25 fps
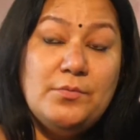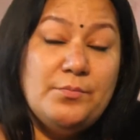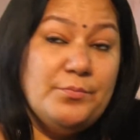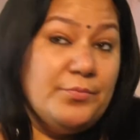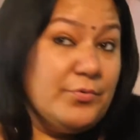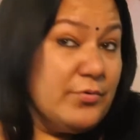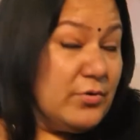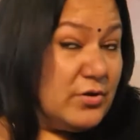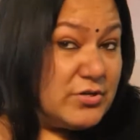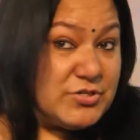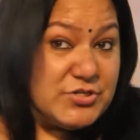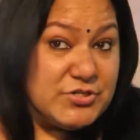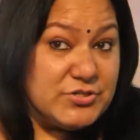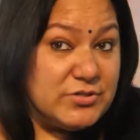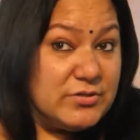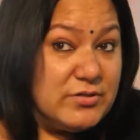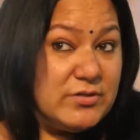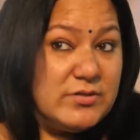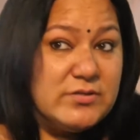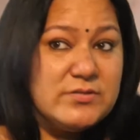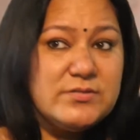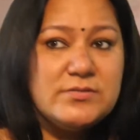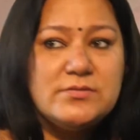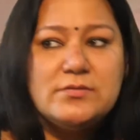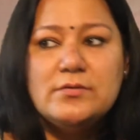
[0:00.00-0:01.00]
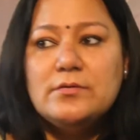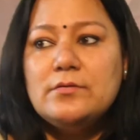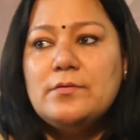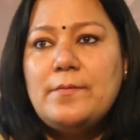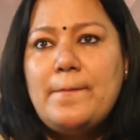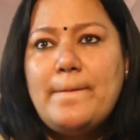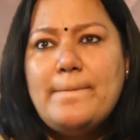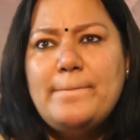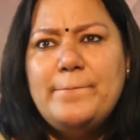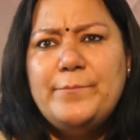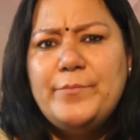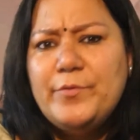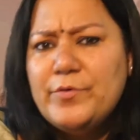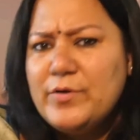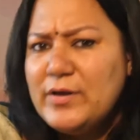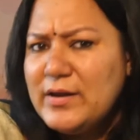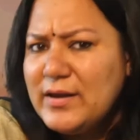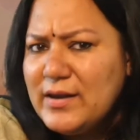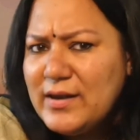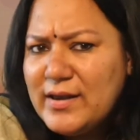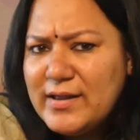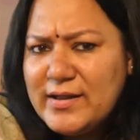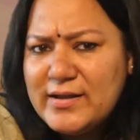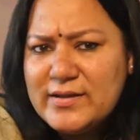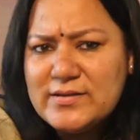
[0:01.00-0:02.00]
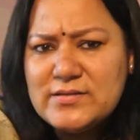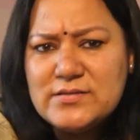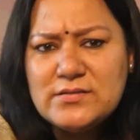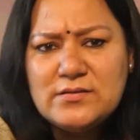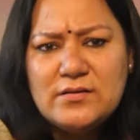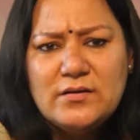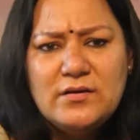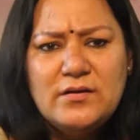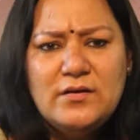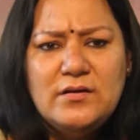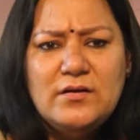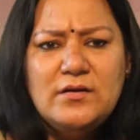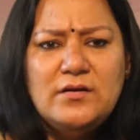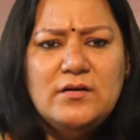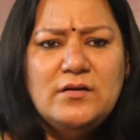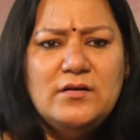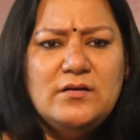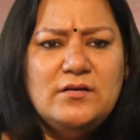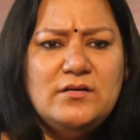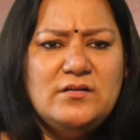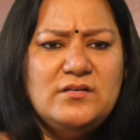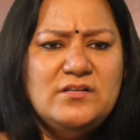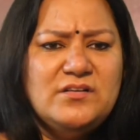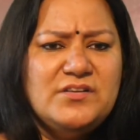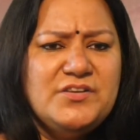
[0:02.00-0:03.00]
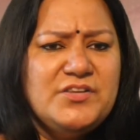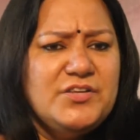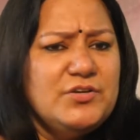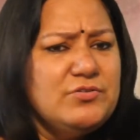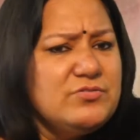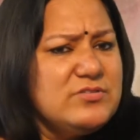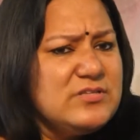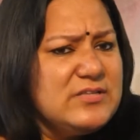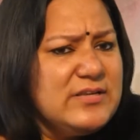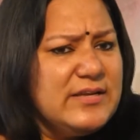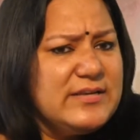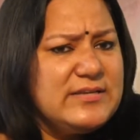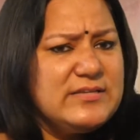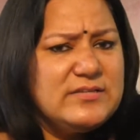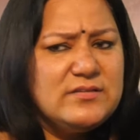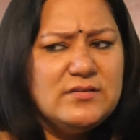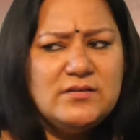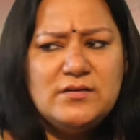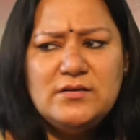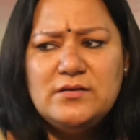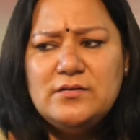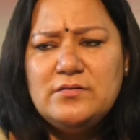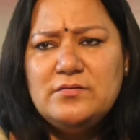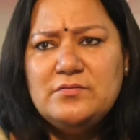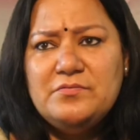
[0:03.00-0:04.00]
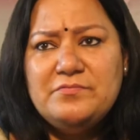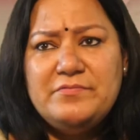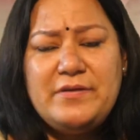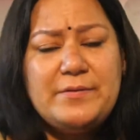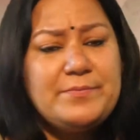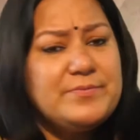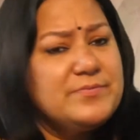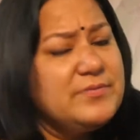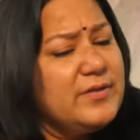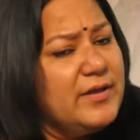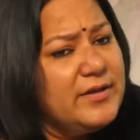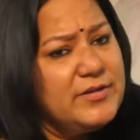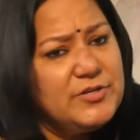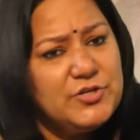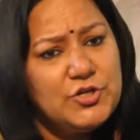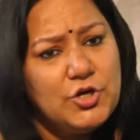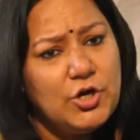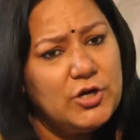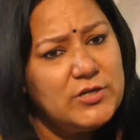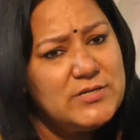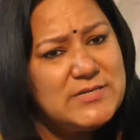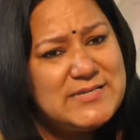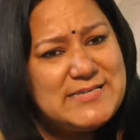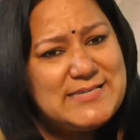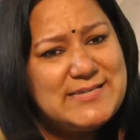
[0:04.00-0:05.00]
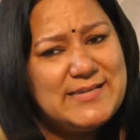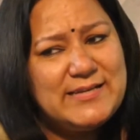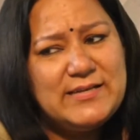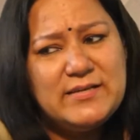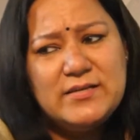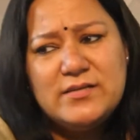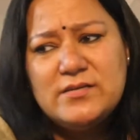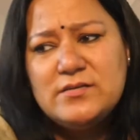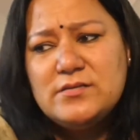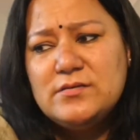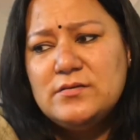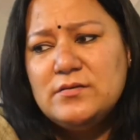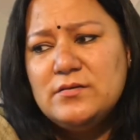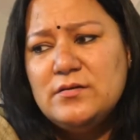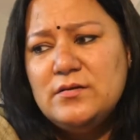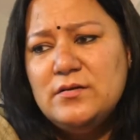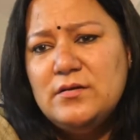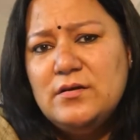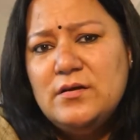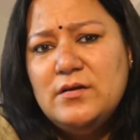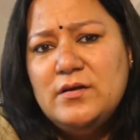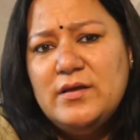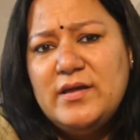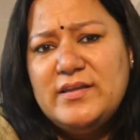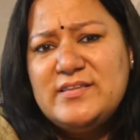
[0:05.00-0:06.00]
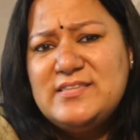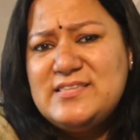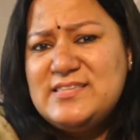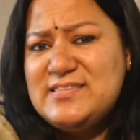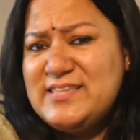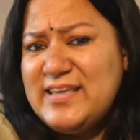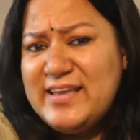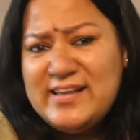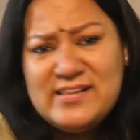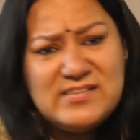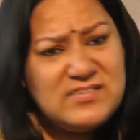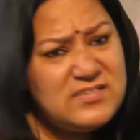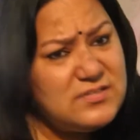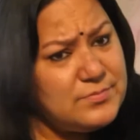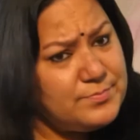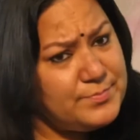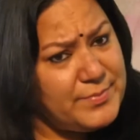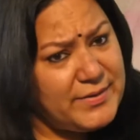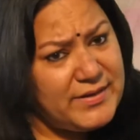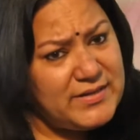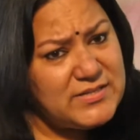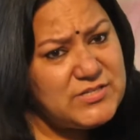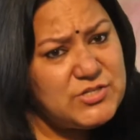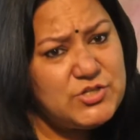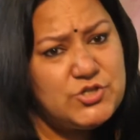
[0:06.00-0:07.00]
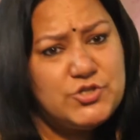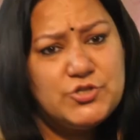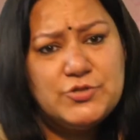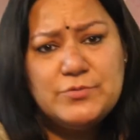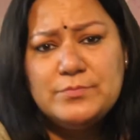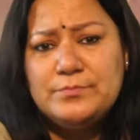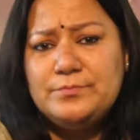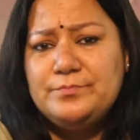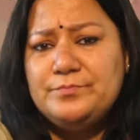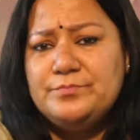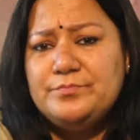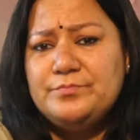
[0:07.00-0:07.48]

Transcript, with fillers: brochures, booklets, uh, newsletter, website content, sales pitch